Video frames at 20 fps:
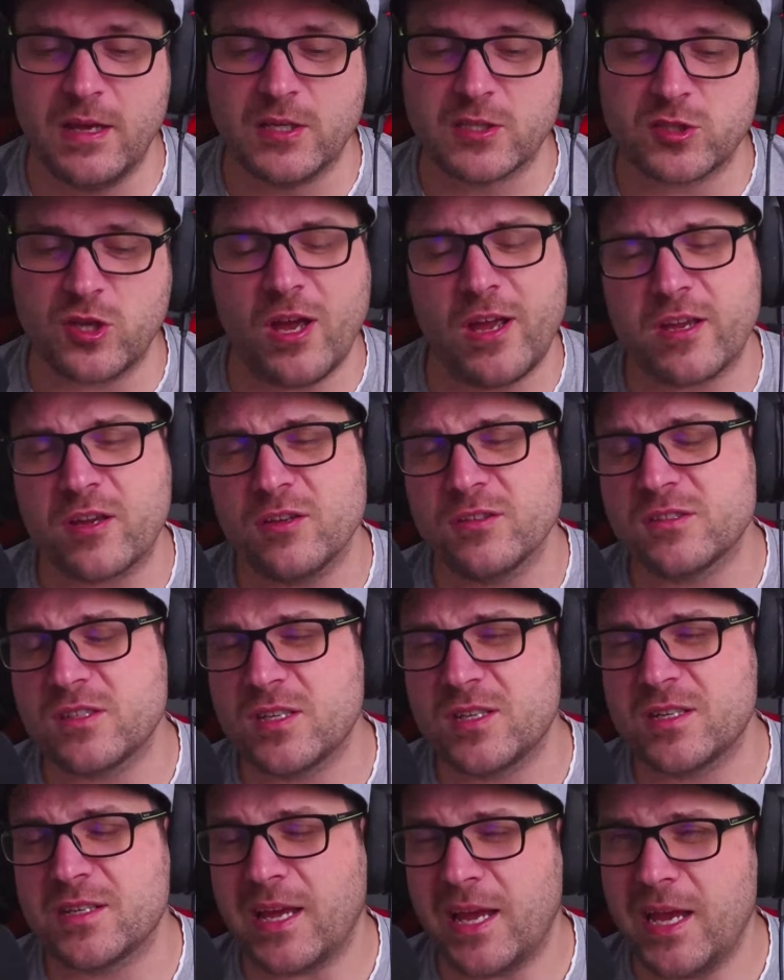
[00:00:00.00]
So I
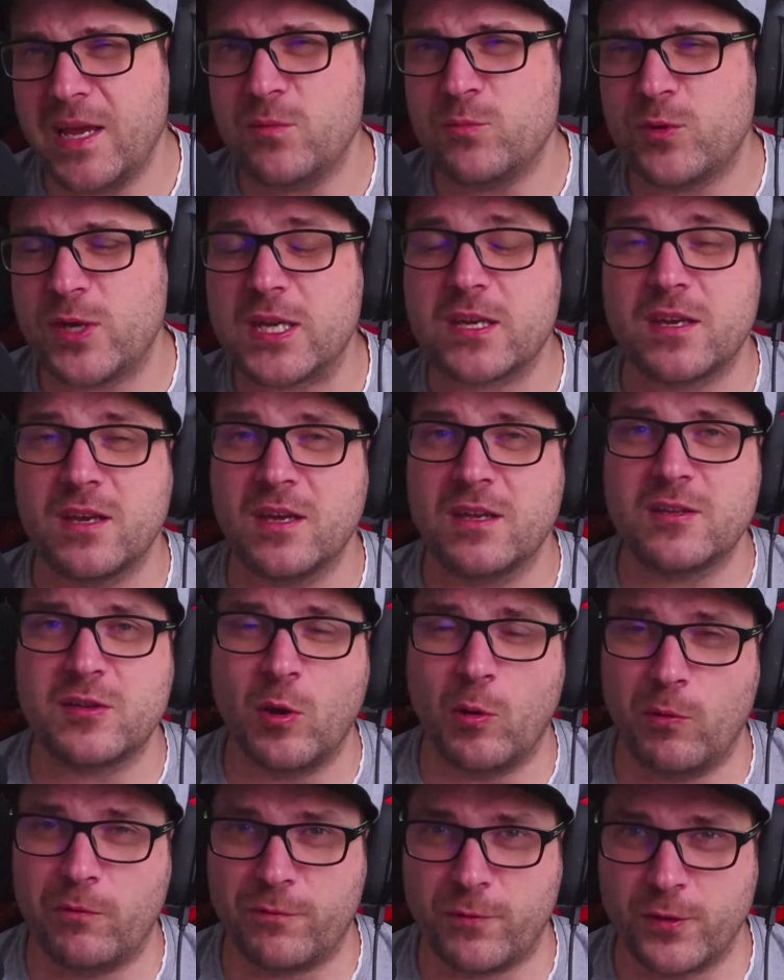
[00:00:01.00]
consider hey, we can
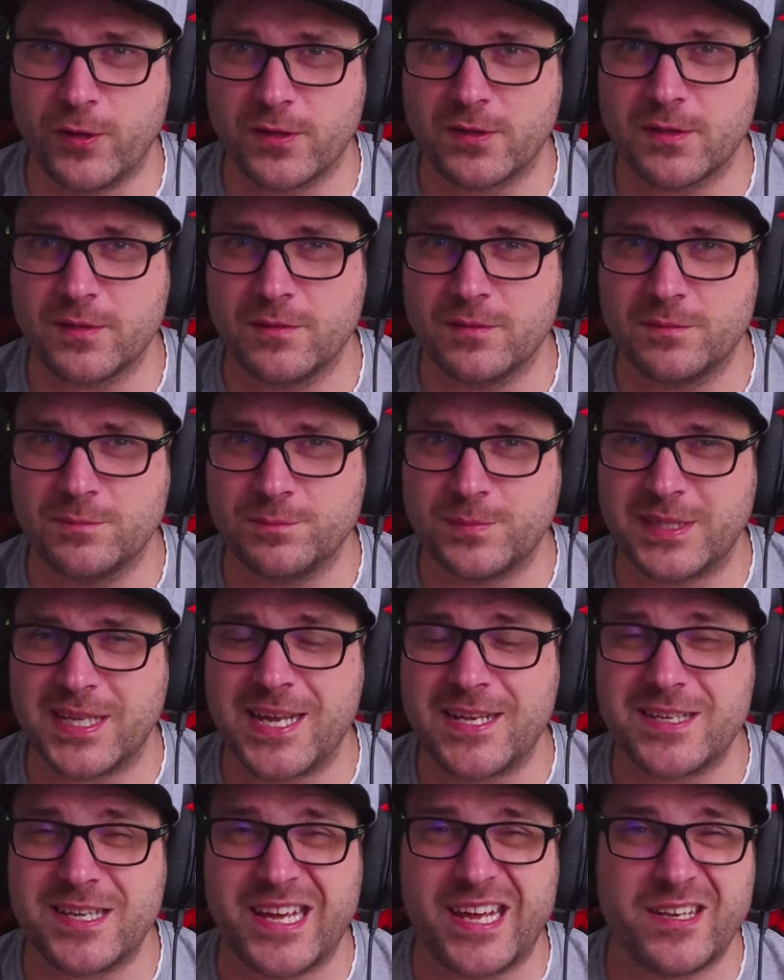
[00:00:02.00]
go for it. But
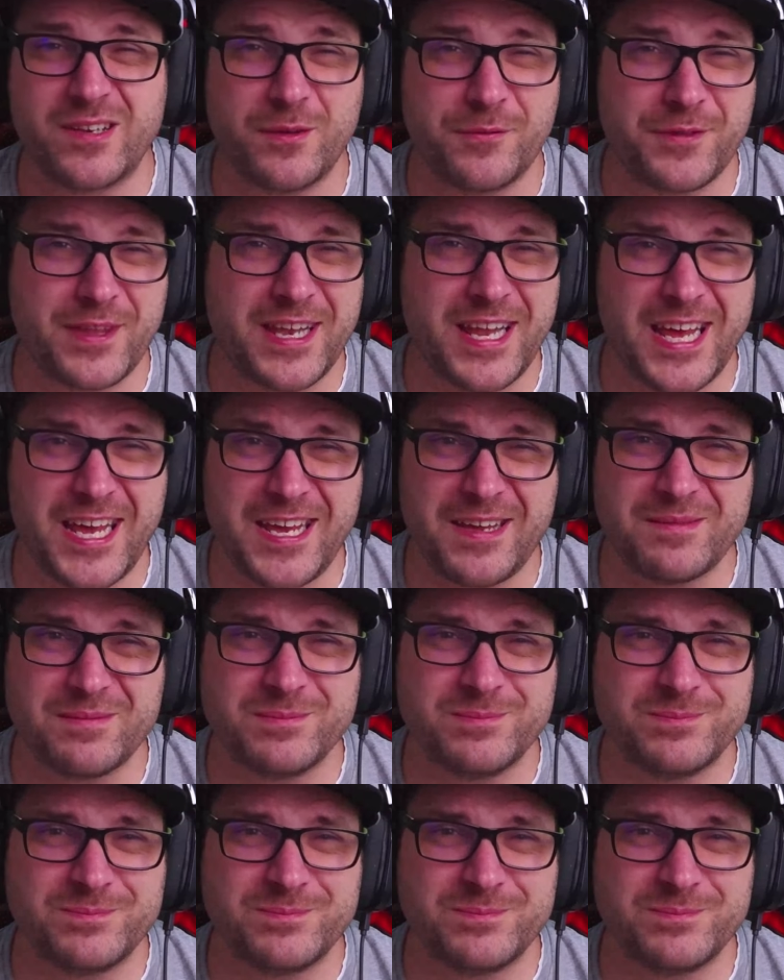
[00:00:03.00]
at the end of the day,